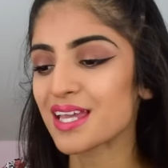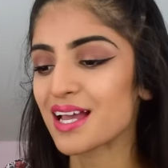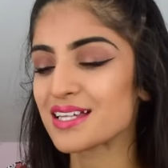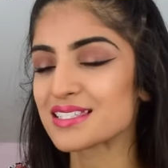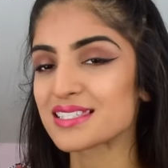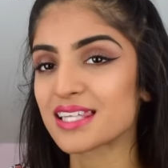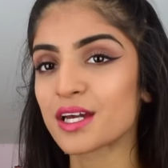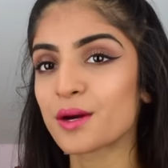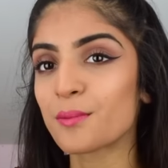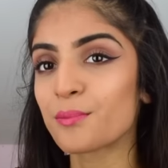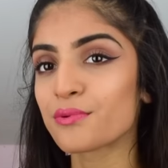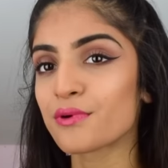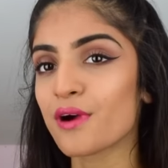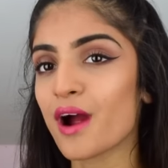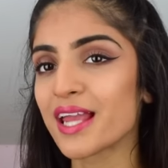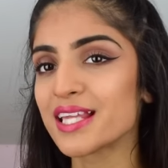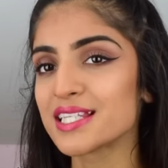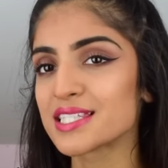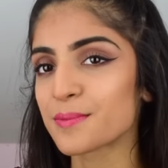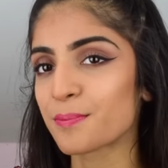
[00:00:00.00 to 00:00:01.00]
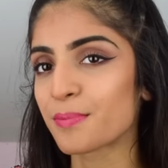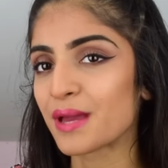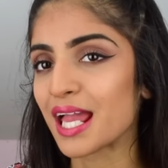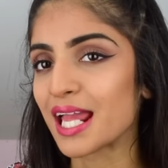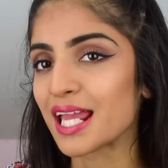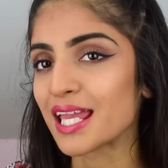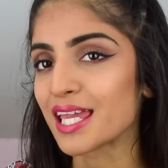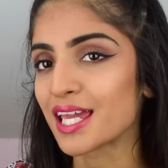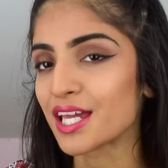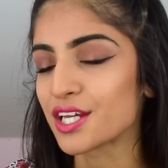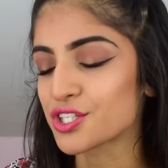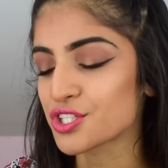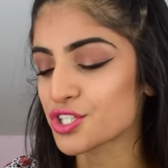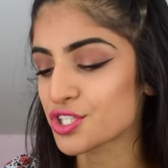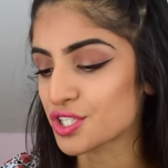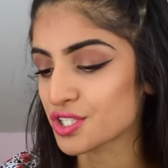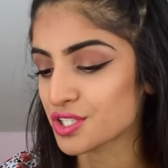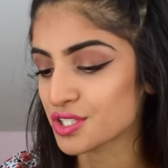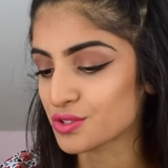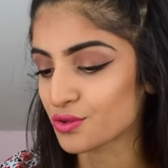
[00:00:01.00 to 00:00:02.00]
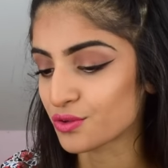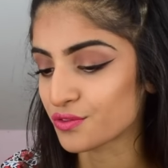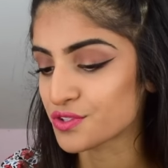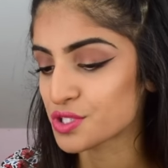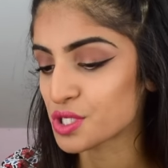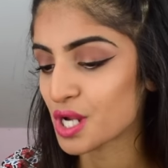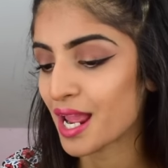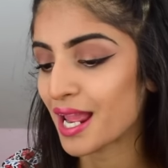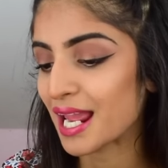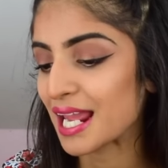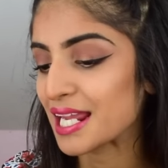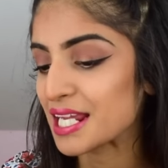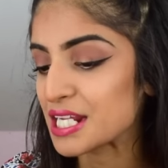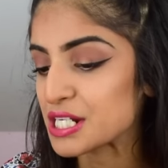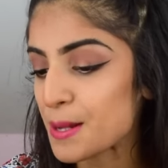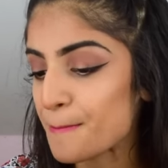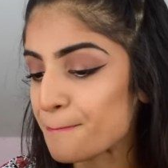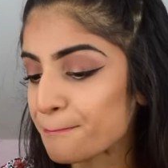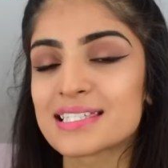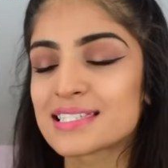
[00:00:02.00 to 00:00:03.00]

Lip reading: Yeah, it's like a bright pinkish sort of shade.